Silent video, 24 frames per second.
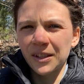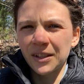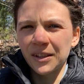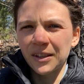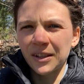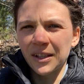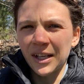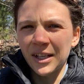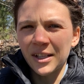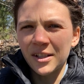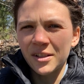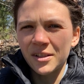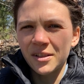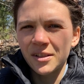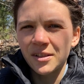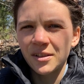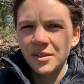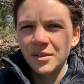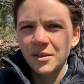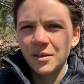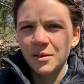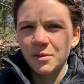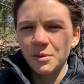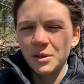that's
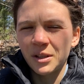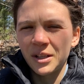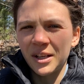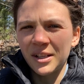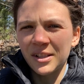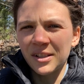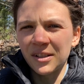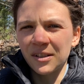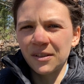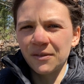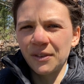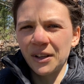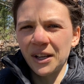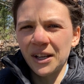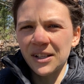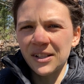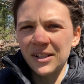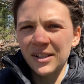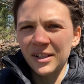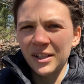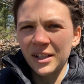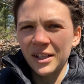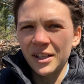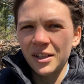3 days in advance
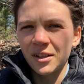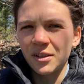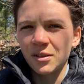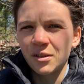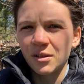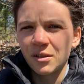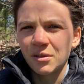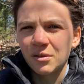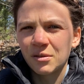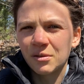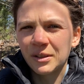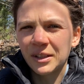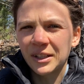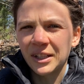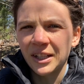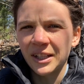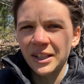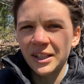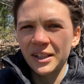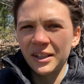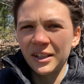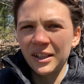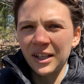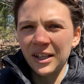that I can know, and I
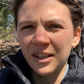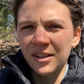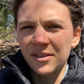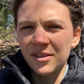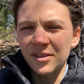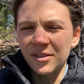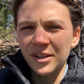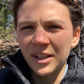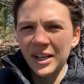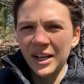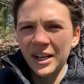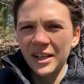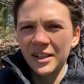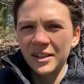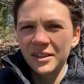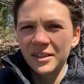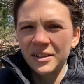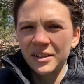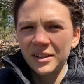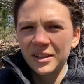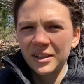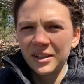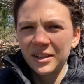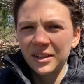can cancel that
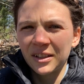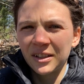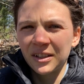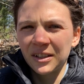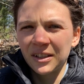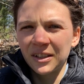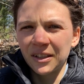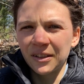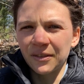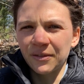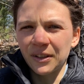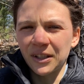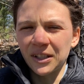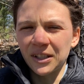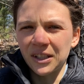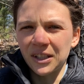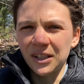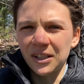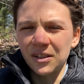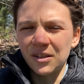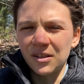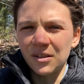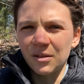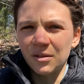if I
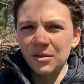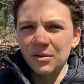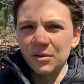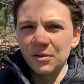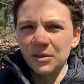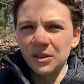need to.